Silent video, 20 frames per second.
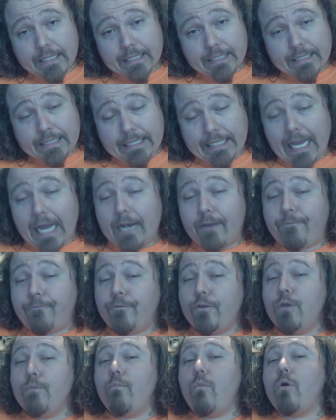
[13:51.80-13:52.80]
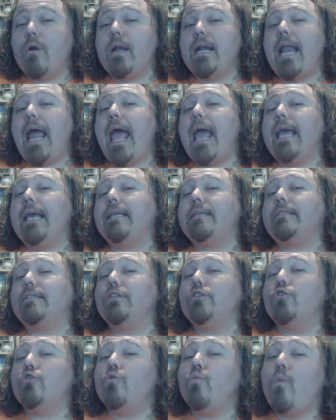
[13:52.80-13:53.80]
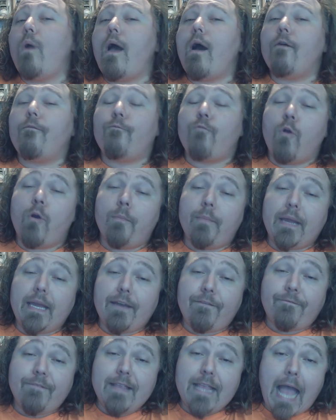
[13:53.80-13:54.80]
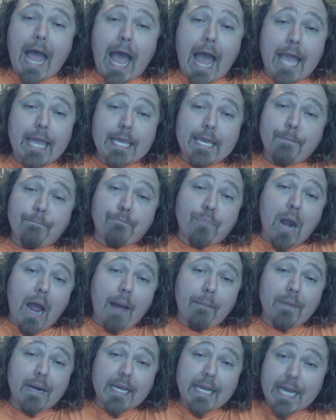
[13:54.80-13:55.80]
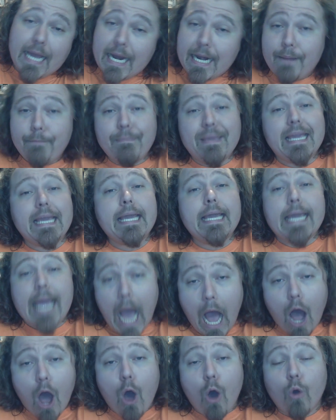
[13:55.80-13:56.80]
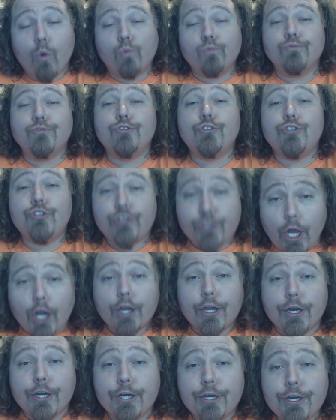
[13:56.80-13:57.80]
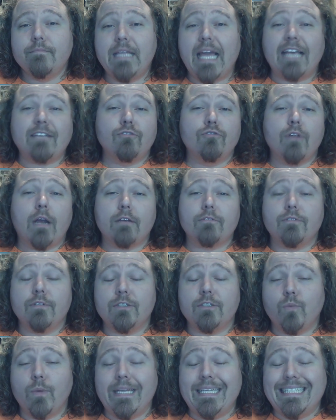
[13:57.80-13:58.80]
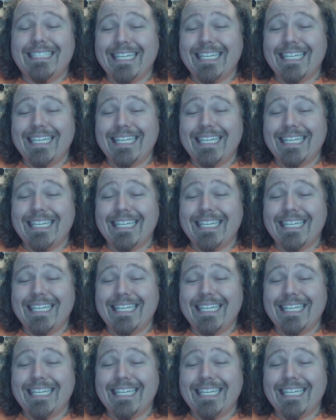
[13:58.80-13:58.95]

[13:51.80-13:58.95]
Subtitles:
you got a few more days to do well for me. If not, you're probably going to be gone, sucker. The answer drops for this week did